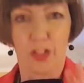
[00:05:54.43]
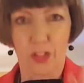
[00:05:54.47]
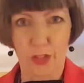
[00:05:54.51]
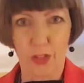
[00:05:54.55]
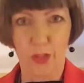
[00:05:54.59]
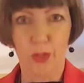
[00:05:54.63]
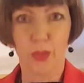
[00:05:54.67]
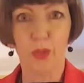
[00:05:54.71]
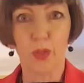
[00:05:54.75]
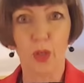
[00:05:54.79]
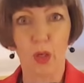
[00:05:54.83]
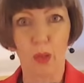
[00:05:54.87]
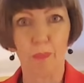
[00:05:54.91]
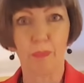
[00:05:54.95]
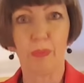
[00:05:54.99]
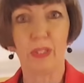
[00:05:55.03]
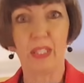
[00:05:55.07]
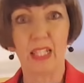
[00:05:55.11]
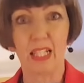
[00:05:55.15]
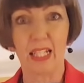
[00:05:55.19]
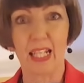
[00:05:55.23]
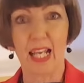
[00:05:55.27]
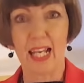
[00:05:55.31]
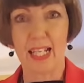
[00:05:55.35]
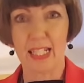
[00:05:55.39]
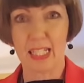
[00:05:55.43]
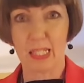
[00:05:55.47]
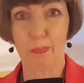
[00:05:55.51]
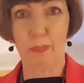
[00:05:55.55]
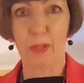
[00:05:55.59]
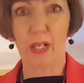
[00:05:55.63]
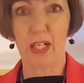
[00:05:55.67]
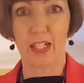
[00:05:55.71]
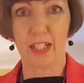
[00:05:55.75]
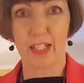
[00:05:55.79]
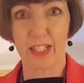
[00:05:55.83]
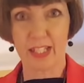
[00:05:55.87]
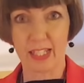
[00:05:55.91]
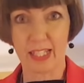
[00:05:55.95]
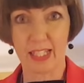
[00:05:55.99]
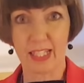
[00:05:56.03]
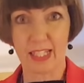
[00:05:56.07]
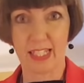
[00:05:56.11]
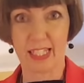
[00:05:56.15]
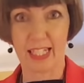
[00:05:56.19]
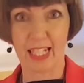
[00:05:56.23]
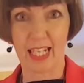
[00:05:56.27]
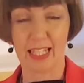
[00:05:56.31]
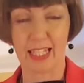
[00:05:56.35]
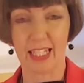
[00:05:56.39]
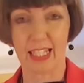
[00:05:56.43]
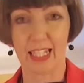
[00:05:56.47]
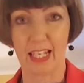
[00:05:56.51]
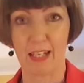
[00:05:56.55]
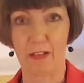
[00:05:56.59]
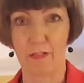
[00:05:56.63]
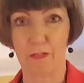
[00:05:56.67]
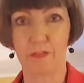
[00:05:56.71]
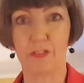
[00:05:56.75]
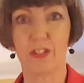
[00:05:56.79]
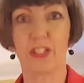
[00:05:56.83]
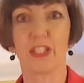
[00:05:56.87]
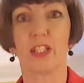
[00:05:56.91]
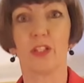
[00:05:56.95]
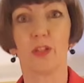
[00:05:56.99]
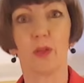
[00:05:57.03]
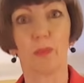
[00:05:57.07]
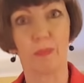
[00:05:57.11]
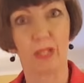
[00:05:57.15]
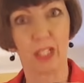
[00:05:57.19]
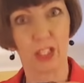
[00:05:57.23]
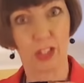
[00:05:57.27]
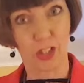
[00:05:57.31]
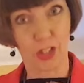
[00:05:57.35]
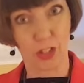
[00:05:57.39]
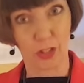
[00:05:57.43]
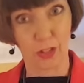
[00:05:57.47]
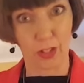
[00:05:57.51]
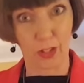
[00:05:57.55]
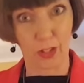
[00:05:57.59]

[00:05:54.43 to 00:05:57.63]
do not be the last person to get the gift. You know, make sure